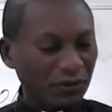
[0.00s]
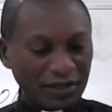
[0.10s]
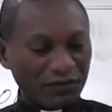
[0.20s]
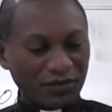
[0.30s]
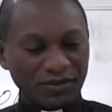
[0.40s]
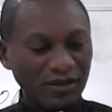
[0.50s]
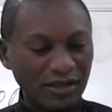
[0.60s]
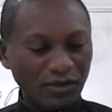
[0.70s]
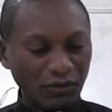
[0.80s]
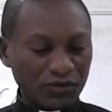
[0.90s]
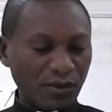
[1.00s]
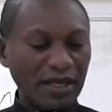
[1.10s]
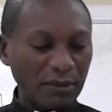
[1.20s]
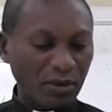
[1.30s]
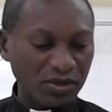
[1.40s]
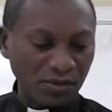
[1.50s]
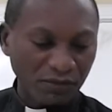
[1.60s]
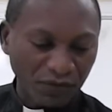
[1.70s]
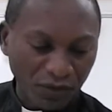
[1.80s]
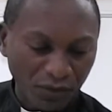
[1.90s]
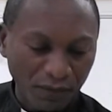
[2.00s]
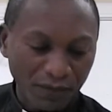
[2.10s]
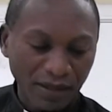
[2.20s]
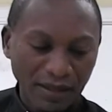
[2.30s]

whatever, the point of view,